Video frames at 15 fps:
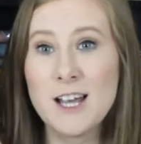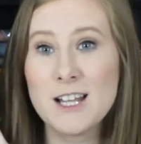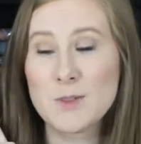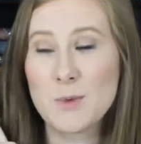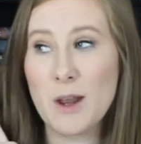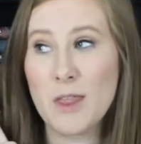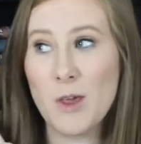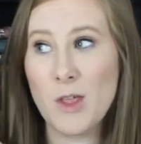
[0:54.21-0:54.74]

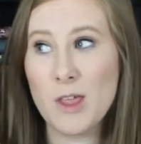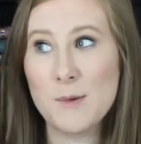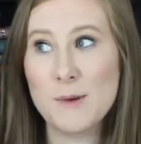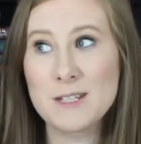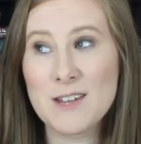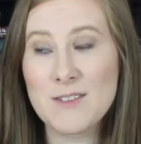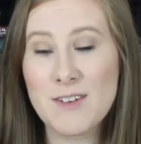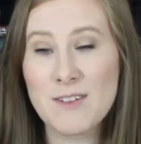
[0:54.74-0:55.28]
It's one of the only
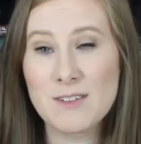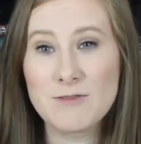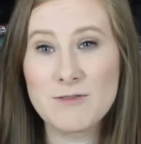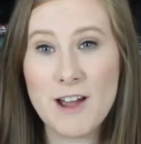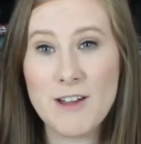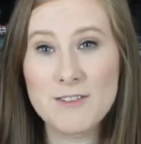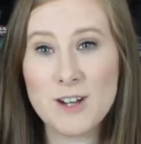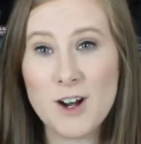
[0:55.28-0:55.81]
ones I've given
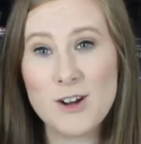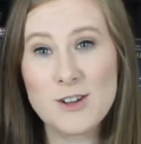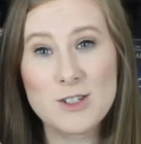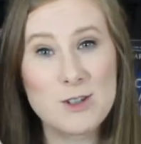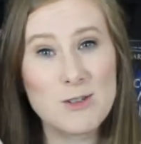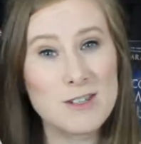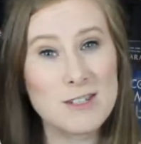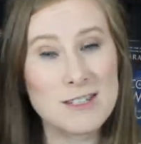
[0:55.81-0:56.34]
5 stars
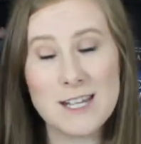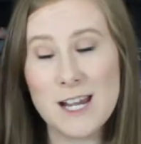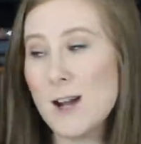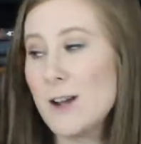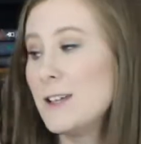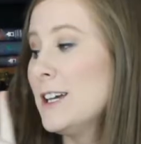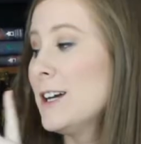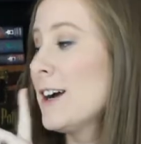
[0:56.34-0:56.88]
to this
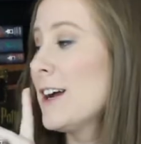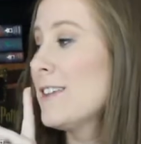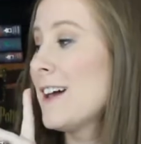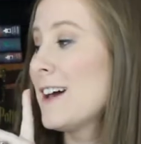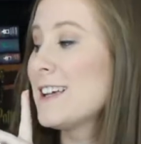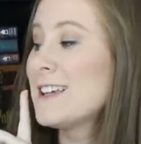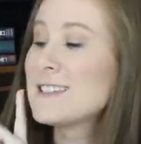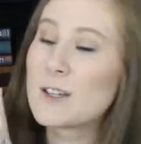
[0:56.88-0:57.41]
entire year, and
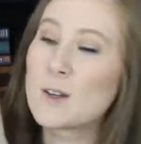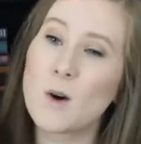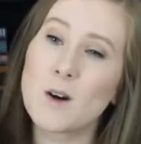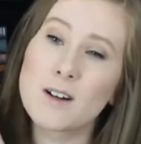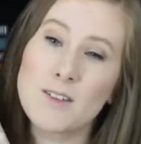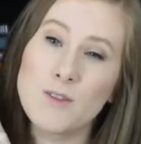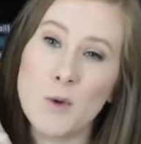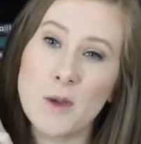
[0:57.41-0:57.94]
that is A
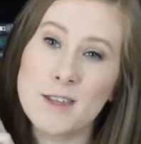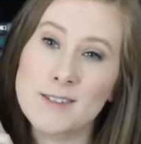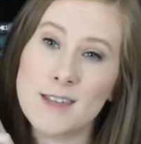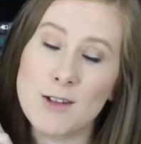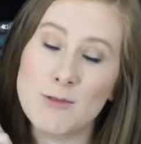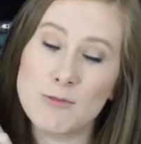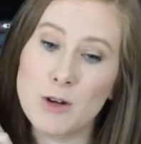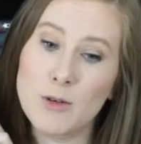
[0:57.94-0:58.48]
Court of Wings
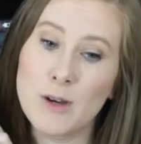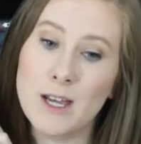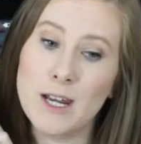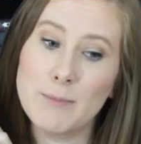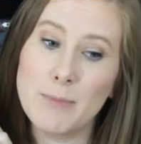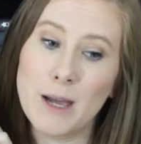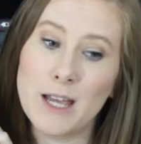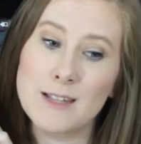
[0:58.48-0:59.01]
and
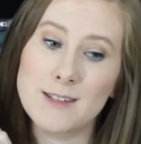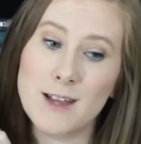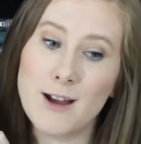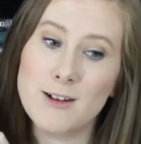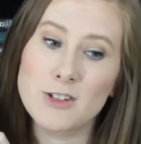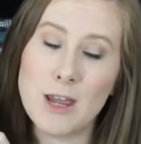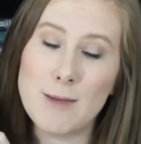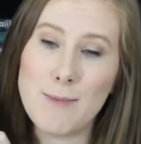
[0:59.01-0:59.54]
Ruin by
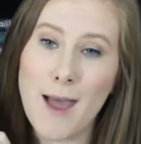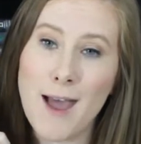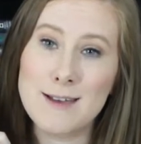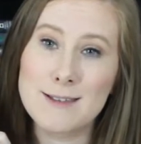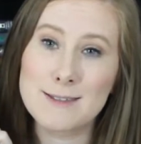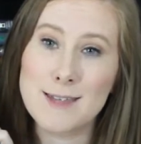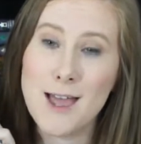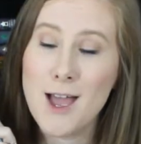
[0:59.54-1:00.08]
Sarah J.
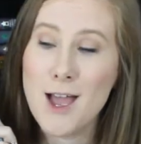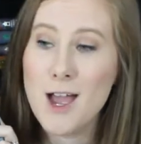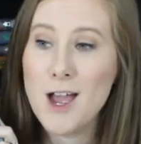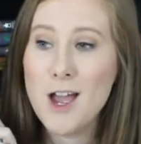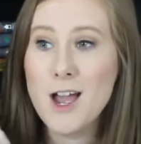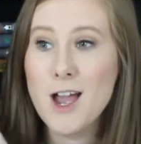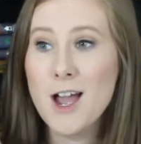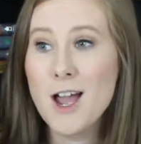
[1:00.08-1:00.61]
Maas.
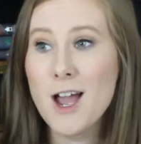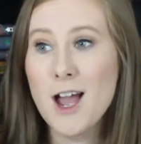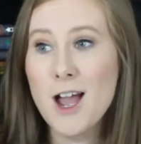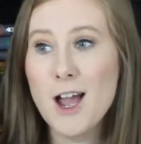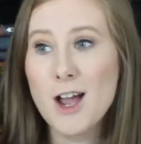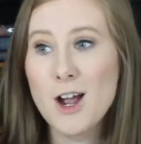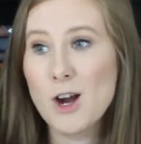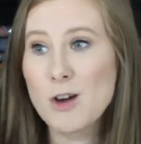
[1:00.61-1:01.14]

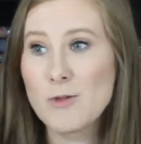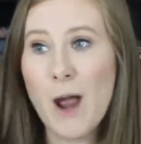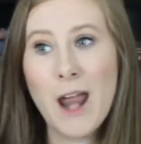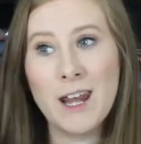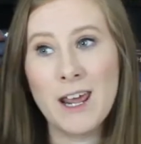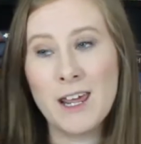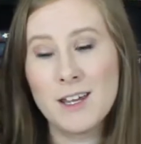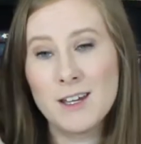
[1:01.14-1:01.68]
Her
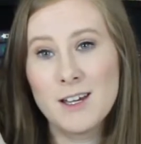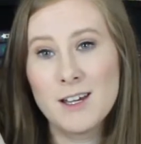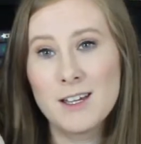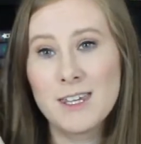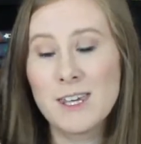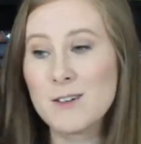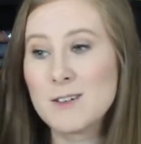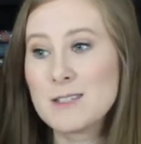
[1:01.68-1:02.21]
writing
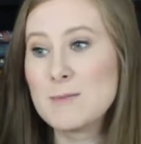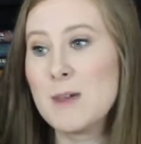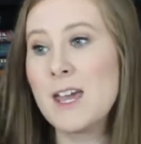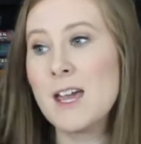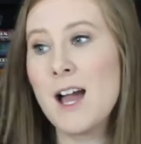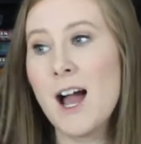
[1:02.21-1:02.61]
kills me.